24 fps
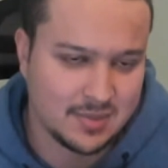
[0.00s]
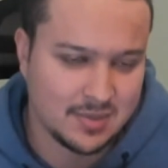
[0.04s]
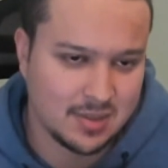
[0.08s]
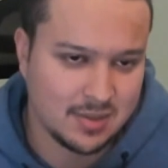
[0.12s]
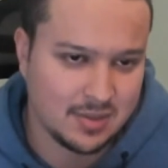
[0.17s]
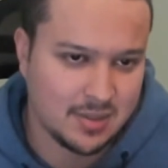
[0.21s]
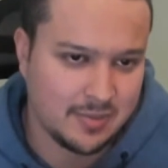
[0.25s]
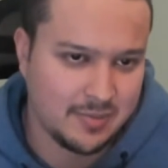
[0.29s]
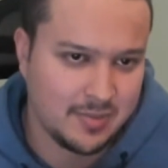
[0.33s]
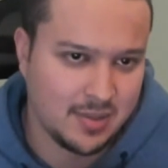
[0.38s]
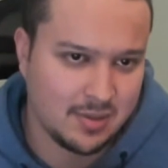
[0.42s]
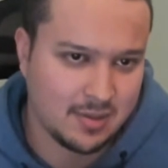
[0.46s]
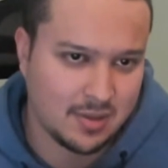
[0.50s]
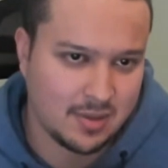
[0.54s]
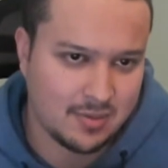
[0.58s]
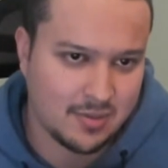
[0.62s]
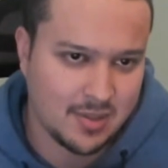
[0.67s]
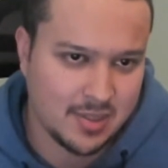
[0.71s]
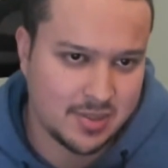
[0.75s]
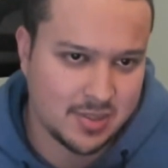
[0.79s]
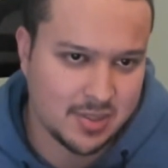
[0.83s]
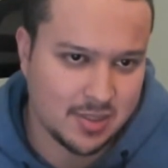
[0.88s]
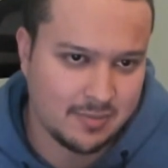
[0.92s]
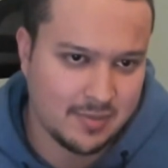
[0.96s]
I mean, the
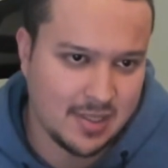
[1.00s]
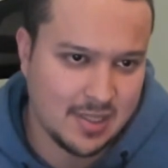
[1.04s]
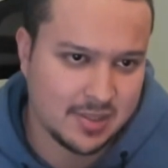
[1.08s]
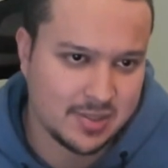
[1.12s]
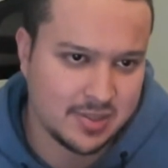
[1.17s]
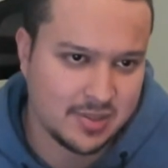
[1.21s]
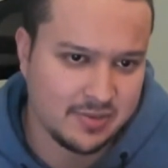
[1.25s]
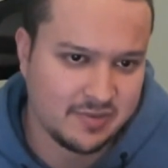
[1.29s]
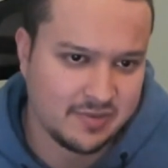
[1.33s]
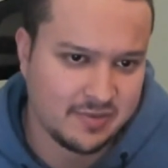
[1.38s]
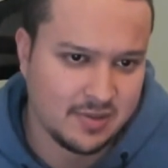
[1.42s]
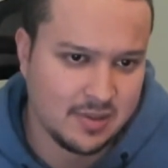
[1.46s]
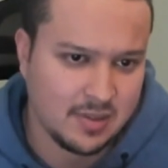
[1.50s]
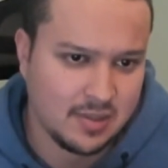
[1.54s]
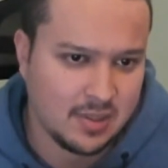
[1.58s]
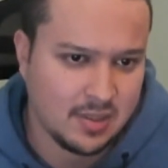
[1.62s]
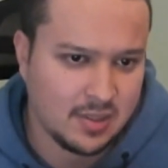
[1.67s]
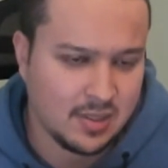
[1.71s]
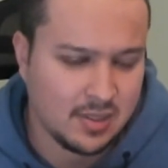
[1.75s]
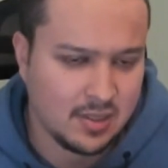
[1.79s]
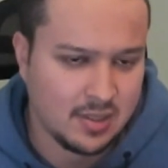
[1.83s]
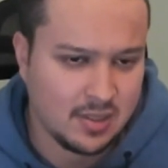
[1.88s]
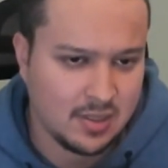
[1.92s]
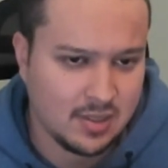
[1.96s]
threats are massive.
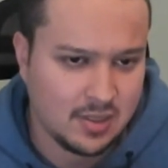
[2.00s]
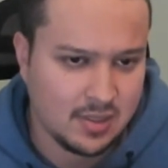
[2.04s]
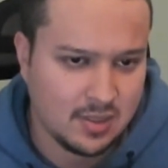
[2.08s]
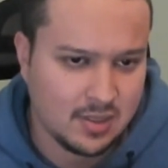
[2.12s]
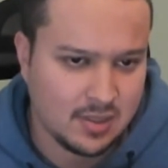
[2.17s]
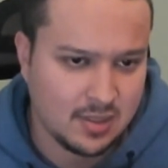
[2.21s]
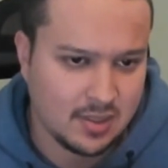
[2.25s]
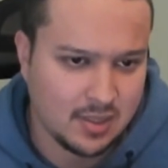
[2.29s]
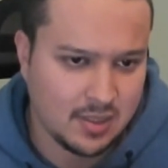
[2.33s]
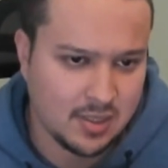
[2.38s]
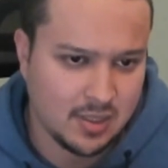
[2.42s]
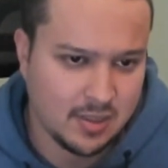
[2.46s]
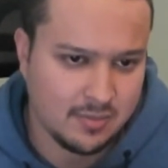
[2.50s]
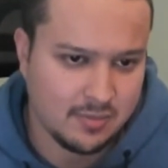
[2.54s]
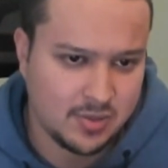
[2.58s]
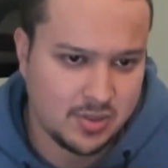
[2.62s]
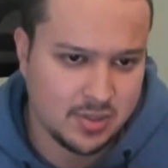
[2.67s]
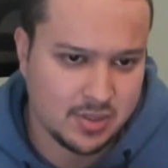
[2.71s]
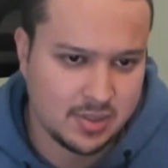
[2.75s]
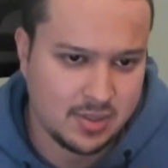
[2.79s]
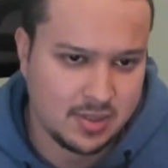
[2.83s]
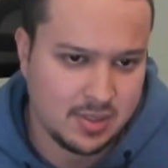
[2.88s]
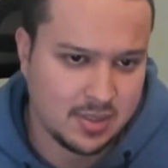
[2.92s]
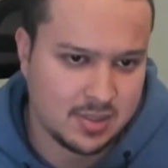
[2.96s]

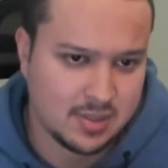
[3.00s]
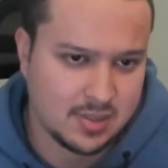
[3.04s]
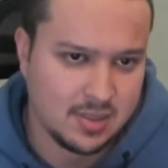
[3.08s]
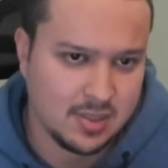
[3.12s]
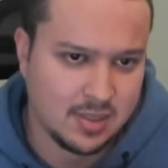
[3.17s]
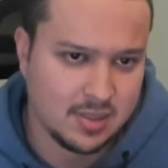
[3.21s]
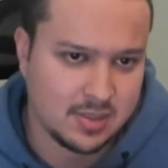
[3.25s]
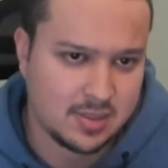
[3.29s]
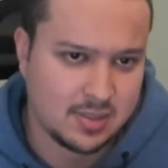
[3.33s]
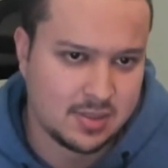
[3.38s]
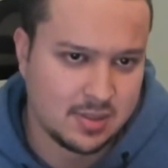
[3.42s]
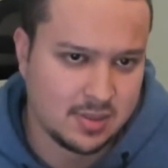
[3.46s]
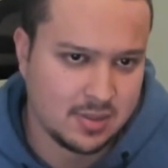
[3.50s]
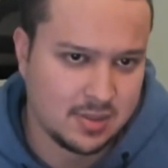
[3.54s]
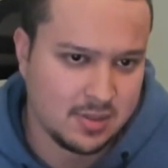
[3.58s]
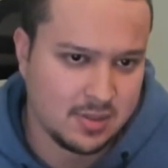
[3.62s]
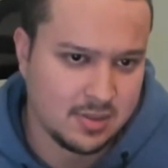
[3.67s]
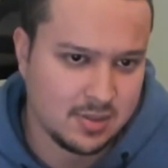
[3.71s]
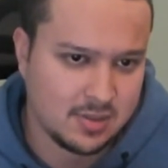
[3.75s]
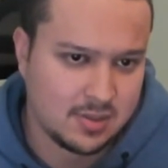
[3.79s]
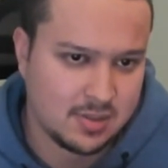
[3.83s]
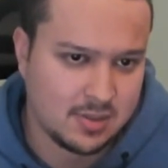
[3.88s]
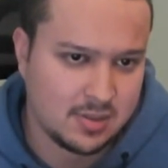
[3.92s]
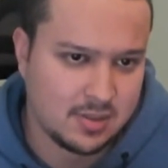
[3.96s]
Just this
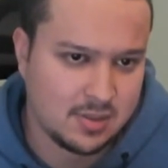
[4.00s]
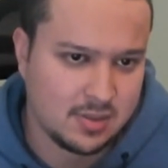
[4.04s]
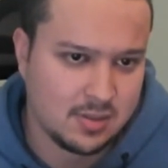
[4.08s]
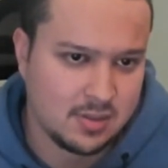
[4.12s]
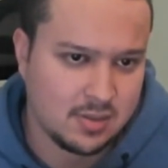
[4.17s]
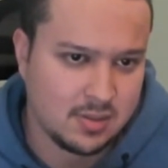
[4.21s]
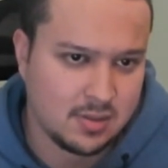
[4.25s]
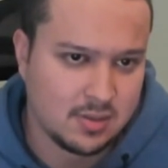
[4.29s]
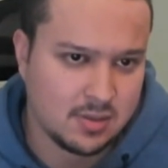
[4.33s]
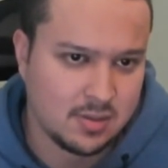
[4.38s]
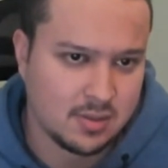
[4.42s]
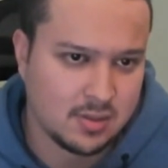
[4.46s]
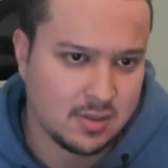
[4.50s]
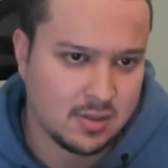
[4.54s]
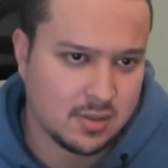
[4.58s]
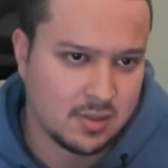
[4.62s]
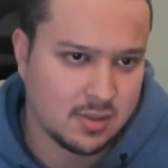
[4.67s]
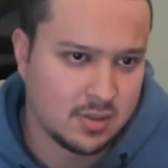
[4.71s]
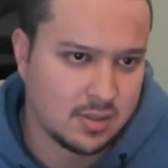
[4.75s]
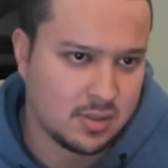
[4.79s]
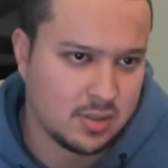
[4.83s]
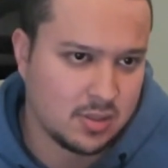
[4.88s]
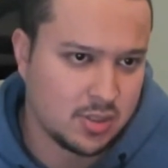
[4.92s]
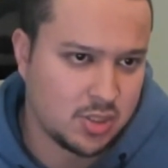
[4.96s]
is
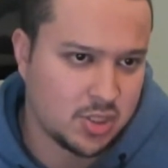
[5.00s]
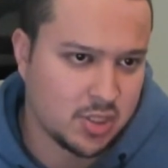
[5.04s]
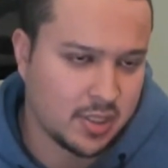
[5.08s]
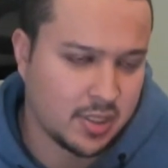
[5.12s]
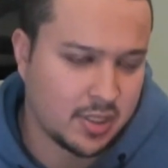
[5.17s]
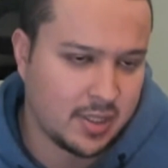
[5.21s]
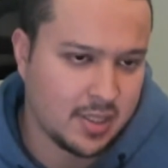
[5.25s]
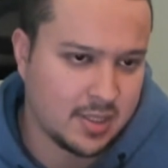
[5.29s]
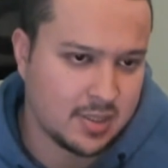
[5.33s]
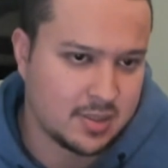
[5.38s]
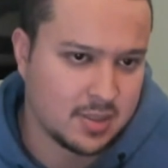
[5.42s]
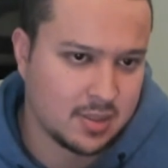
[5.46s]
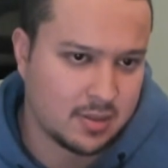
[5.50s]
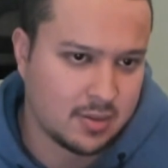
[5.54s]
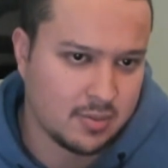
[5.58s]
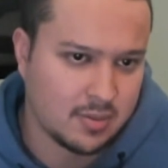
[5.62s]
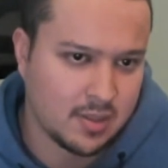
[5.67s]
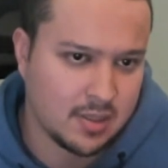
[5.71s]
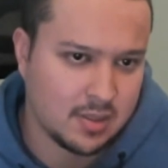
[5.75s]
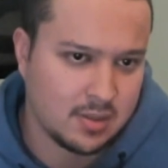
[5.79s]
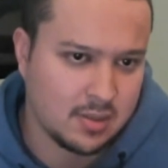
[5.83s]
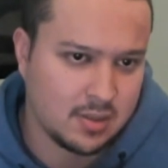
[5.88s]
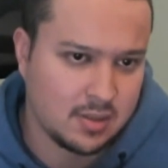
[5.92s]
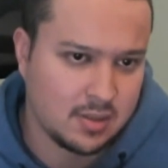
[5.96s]
gigantic threat.